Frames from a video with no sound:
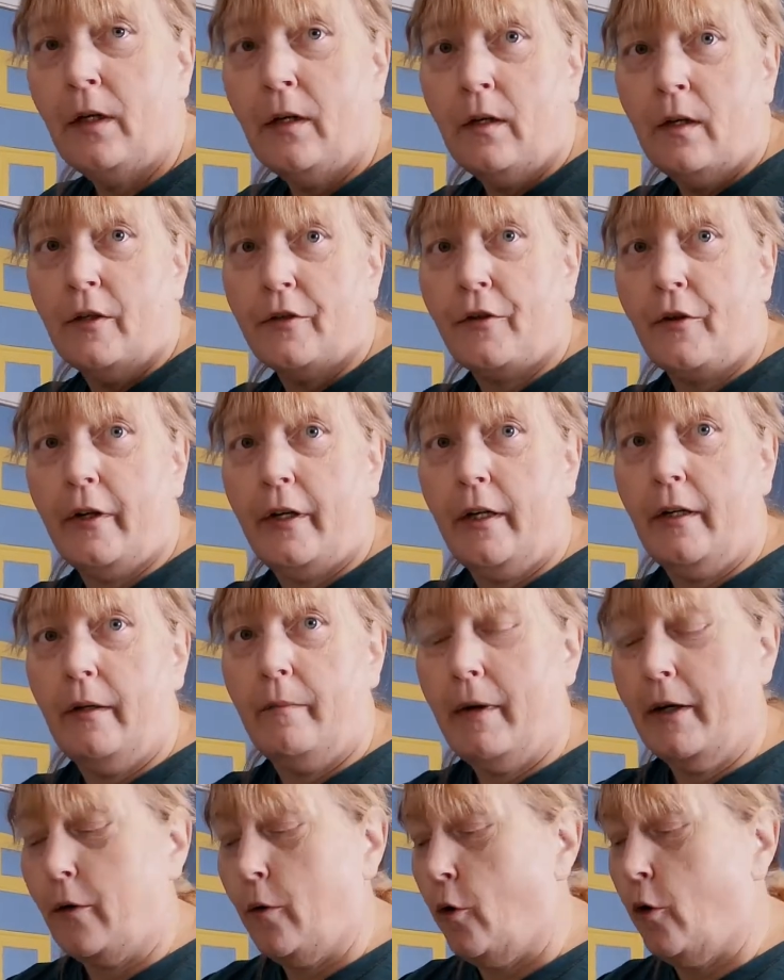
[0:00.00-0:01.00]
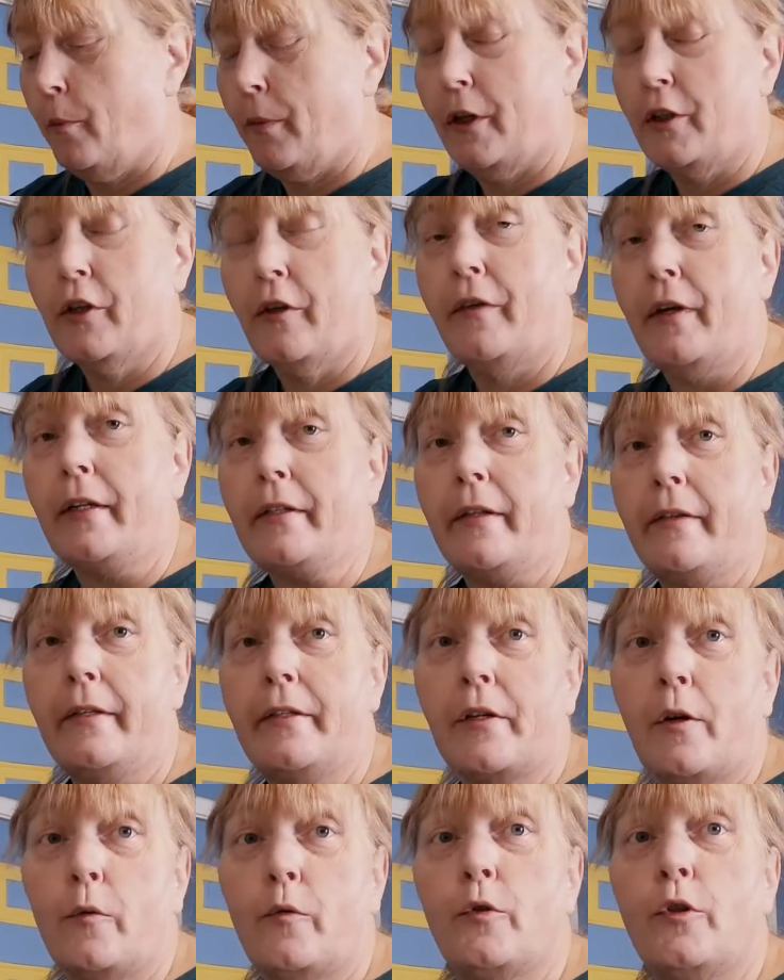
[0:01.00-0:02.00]
Let's go ahead and make a whole bunch of these, and
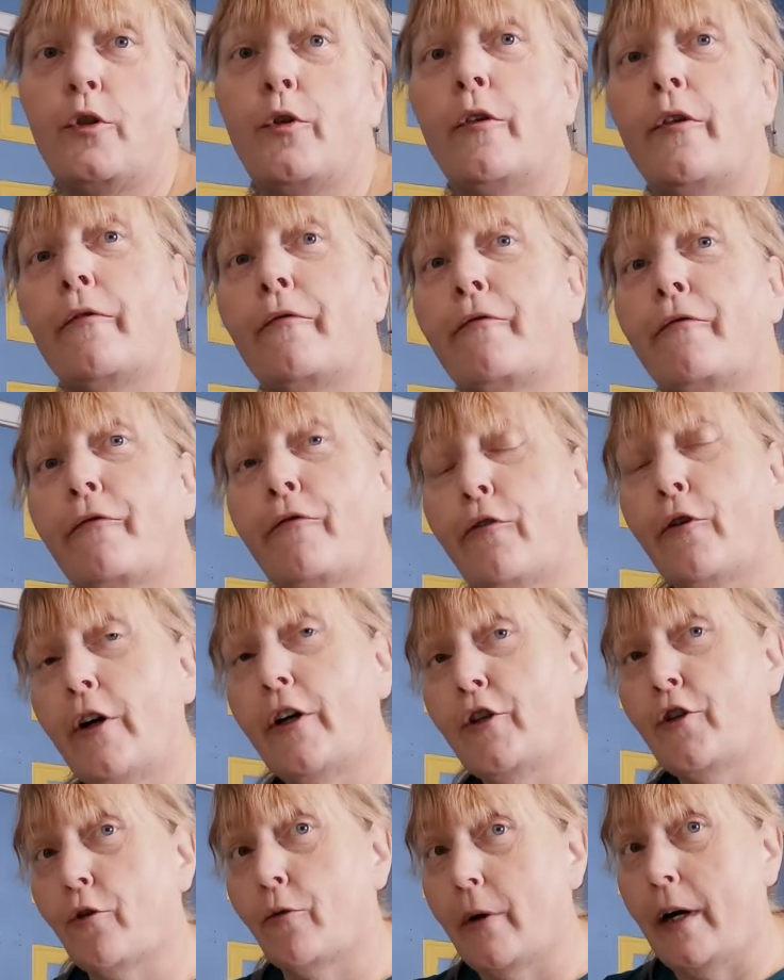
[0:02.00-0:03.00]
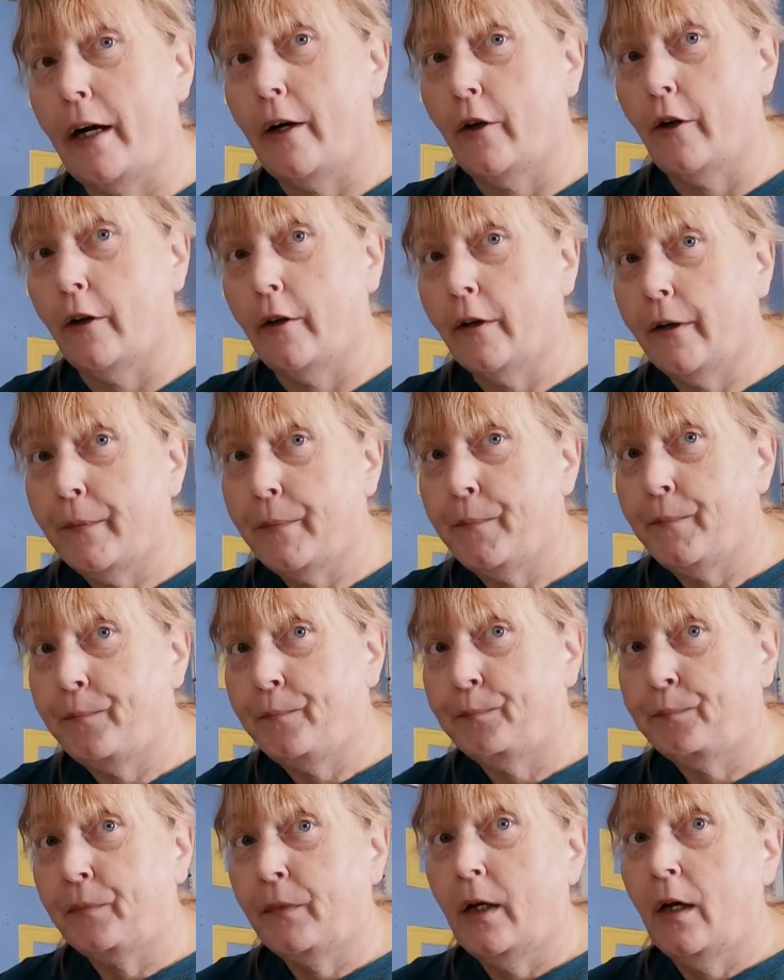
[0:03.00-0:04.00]
these go into the refrigerator,
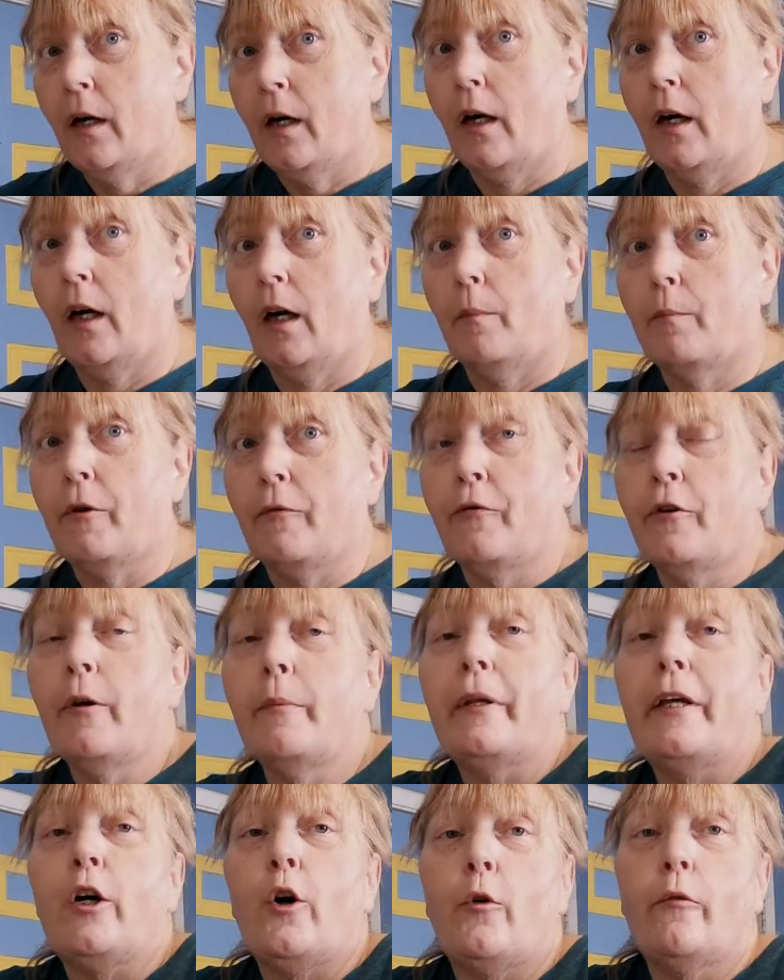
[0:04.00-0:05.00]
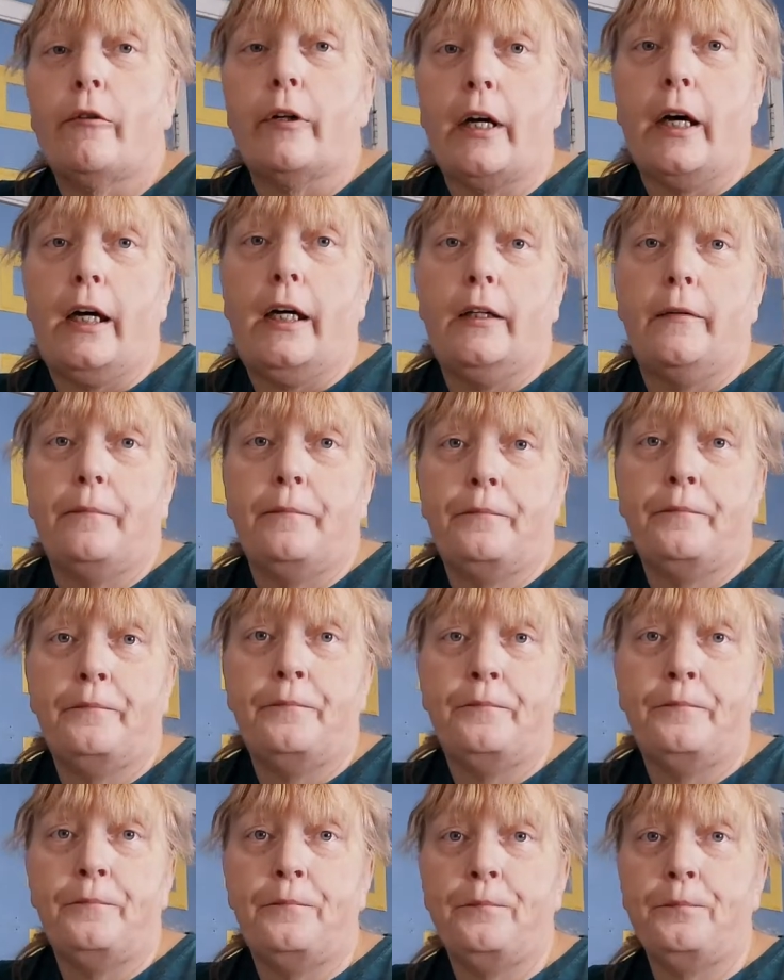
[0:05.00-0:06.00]
preferably overnight.
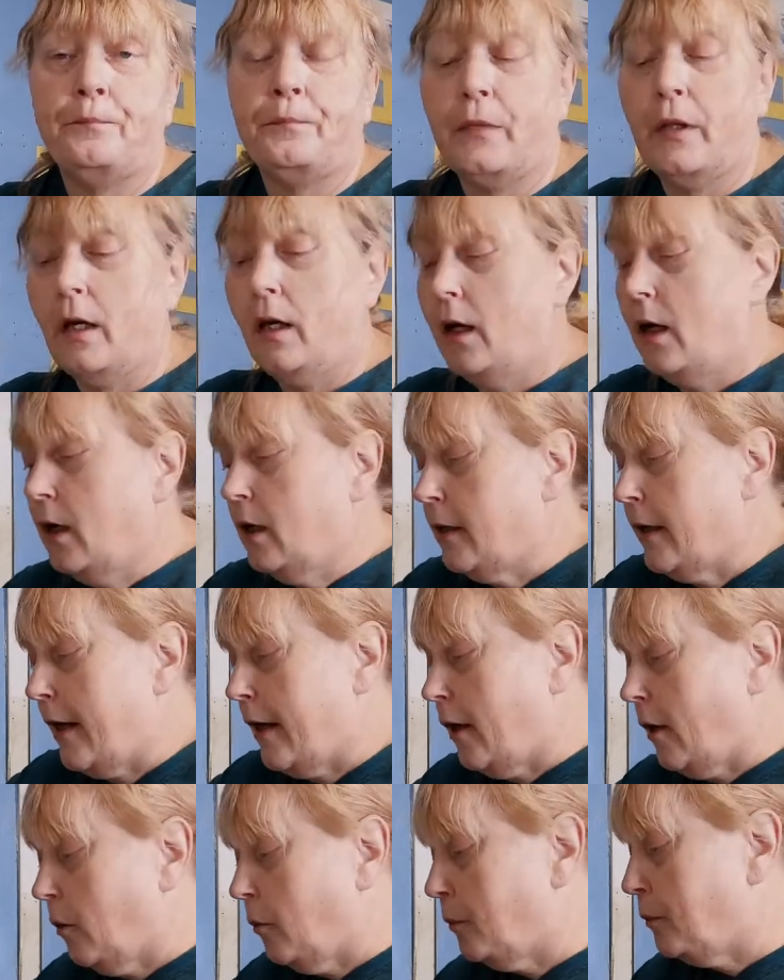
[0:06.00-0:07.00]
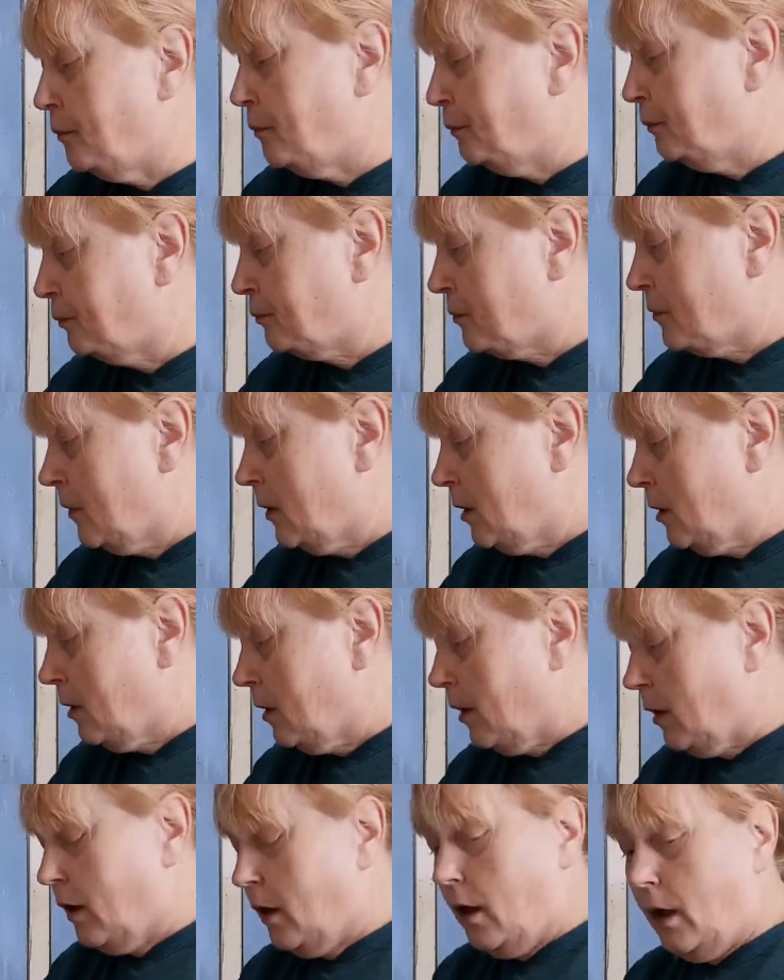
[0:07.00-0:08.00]
Now,
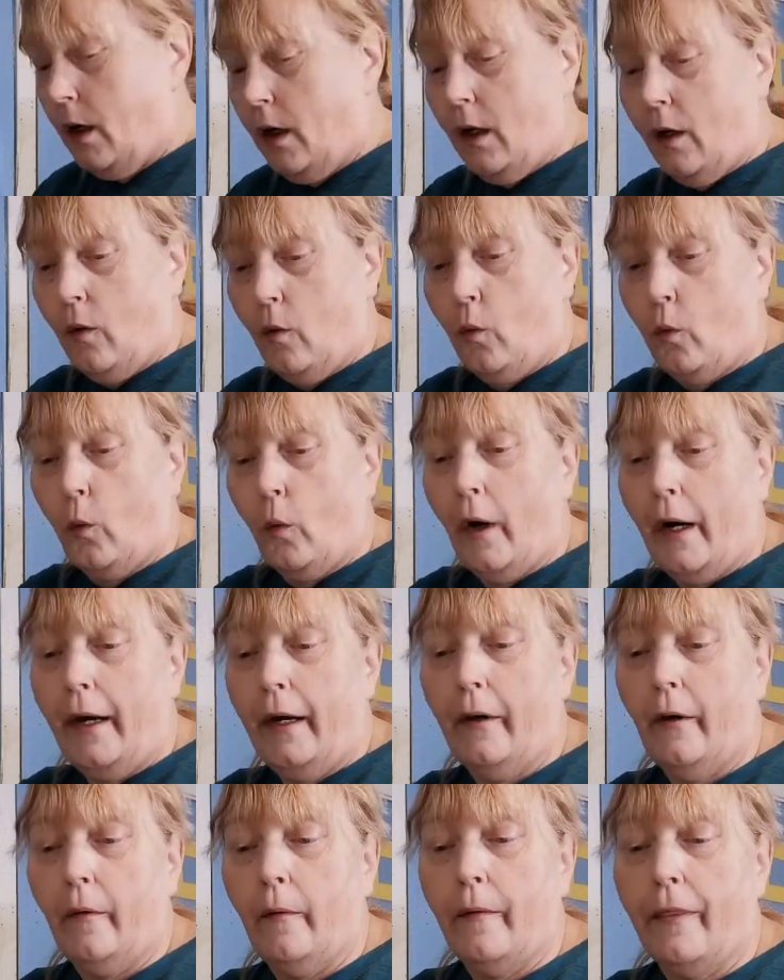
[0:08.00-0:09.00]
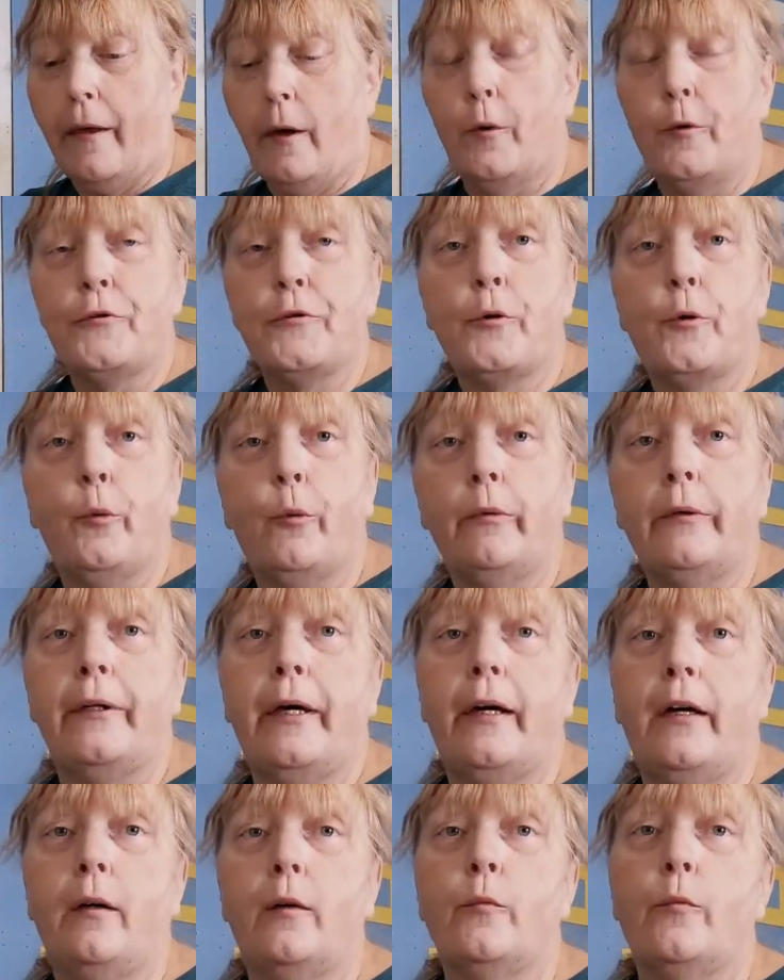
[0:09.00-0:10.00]
while those cool
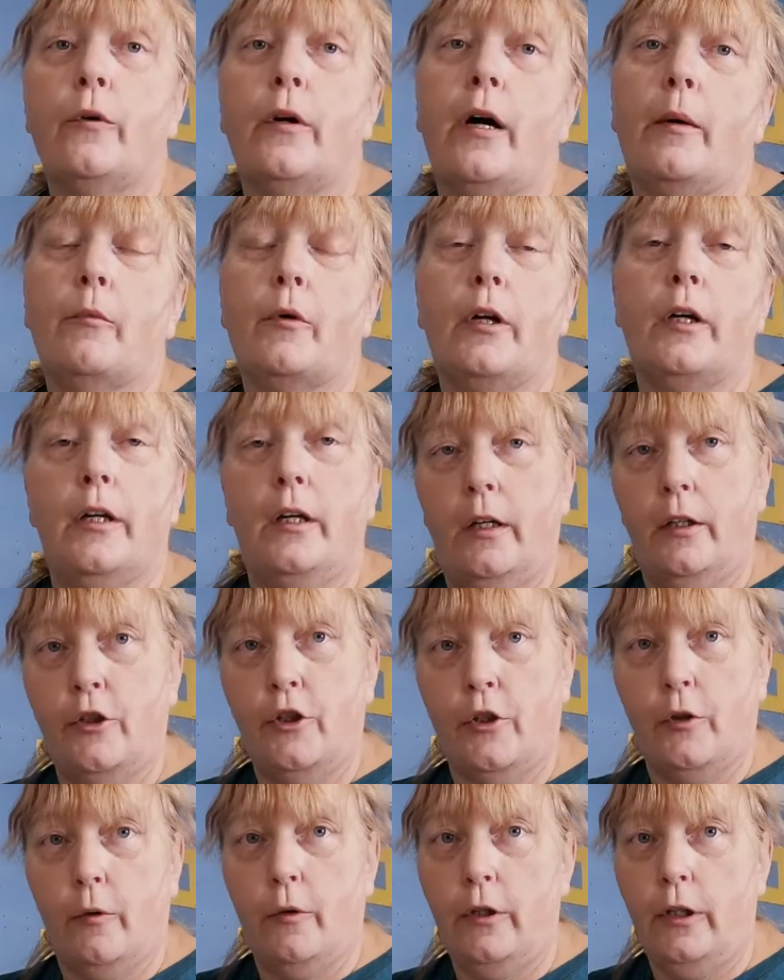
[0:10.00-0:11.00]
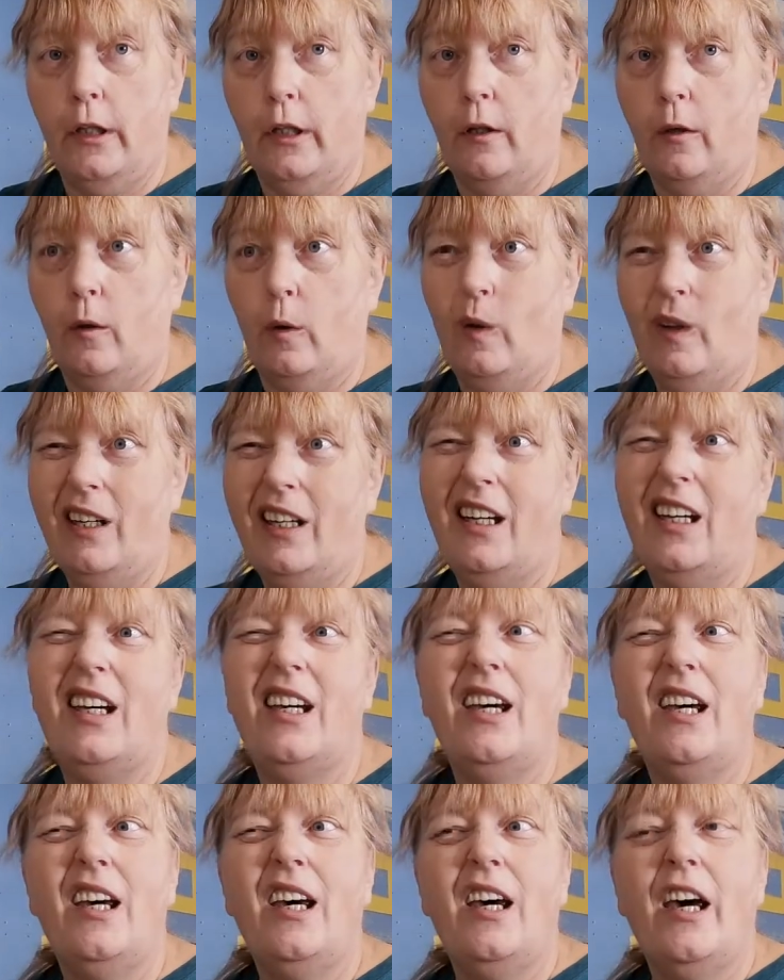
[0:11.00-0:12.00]
down, I'm going to show you
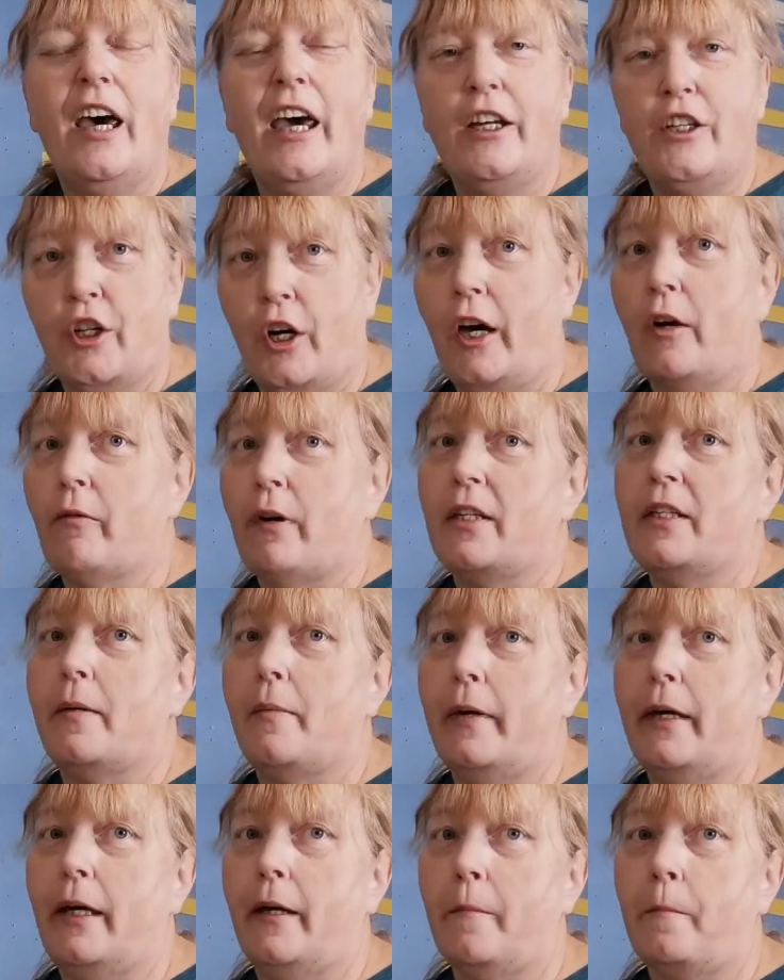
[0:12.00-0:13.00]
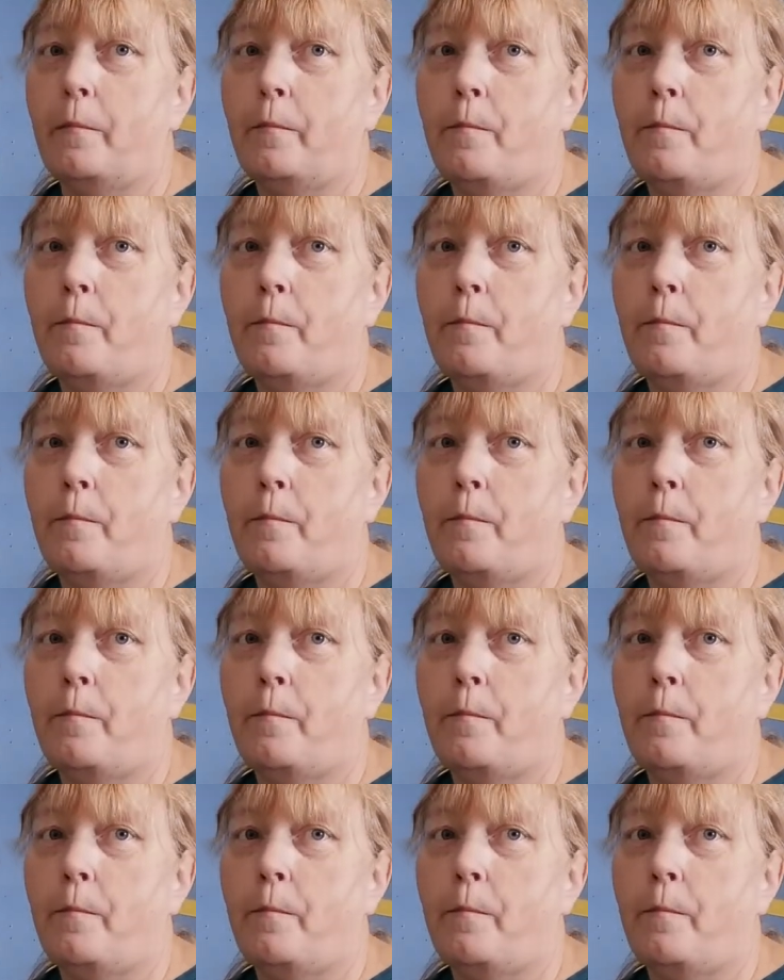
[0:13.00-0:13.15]
a chai recipe.